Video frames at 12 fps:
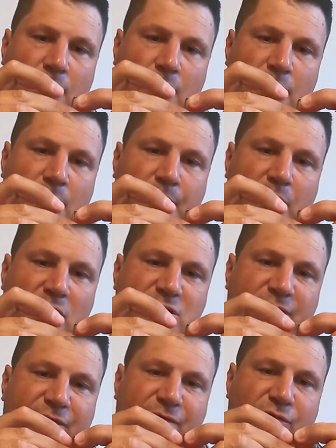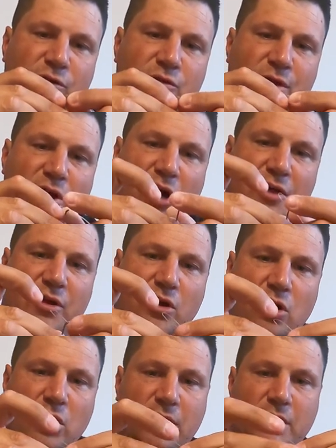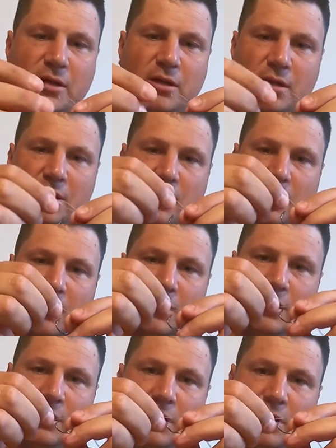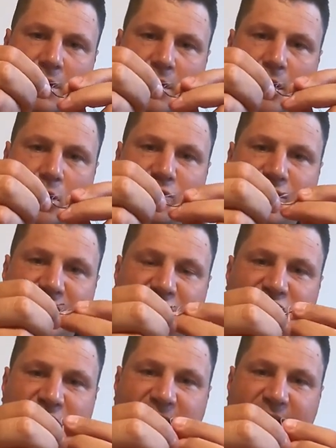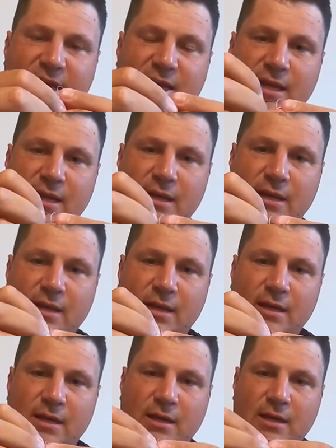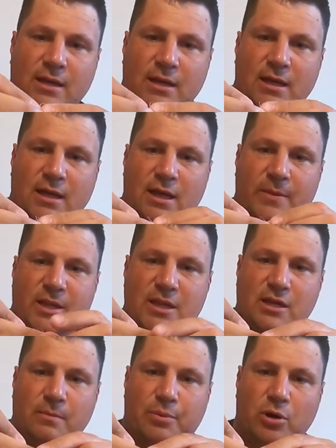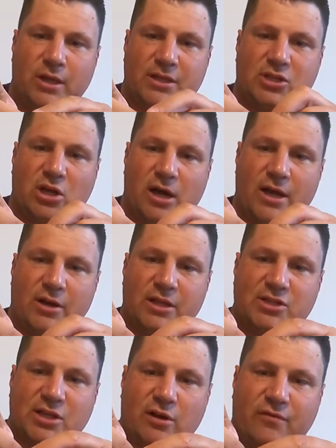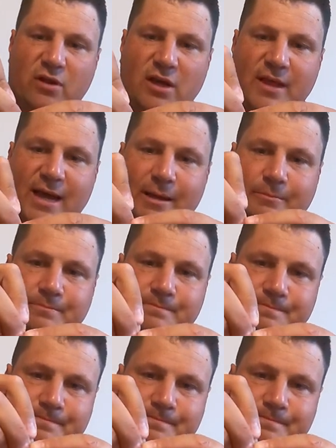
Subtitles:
You can pass it through the eye of the hook over the shank, and then you can pull it tight on itself like that.